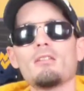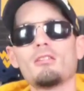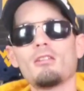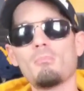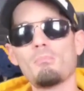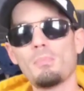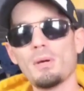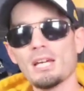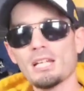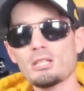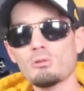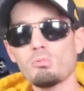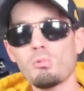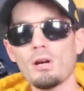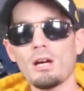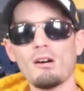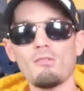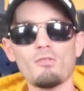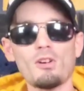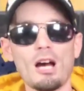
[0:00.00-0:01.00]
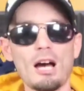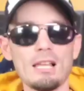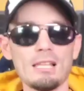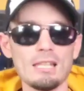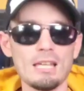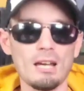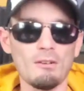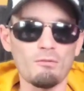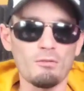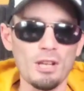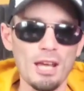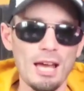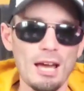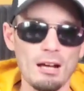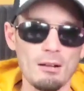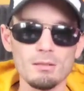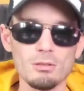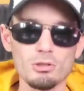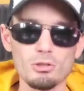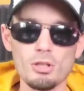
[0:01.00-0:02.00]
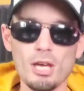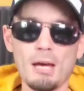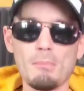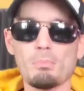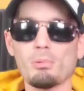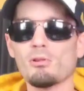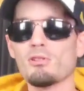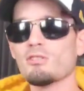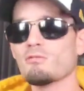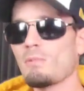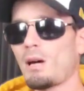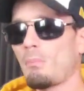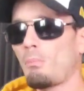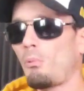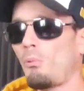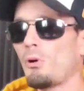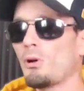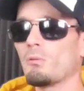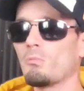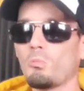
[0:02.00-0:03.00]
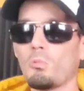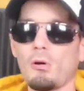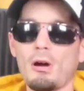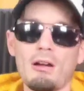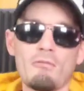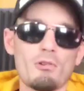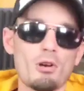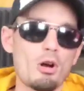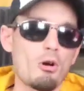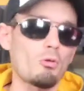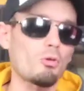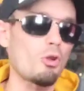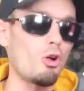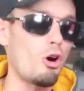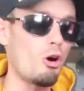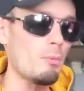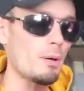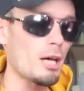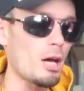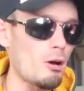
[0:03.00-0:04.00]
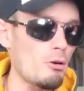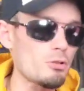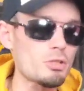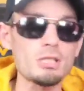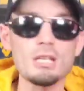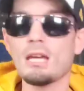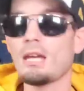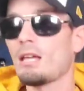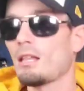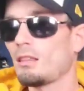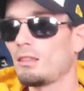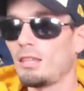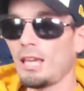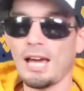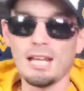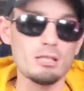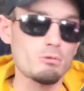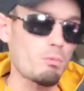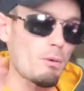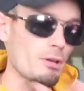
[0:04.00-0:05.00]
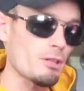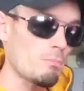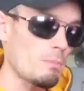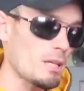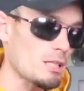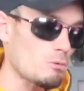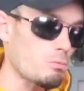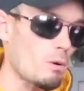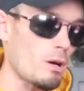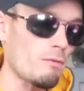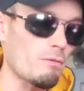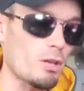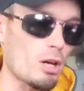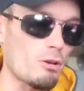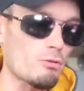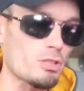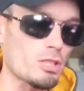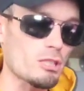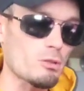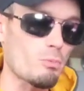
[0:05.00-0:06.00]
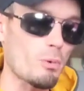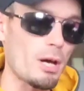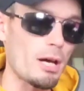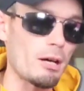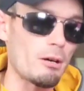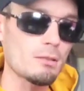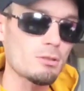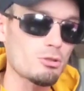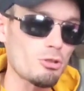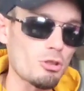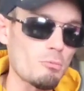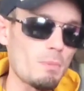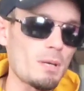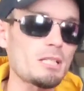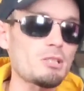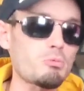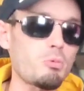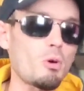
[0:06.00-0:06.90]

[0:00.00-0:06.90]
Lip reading: The Big 12 got left out. So that proves my point. Wherever Oklahoma goes, that's where the Big 12 goes as well. So the Big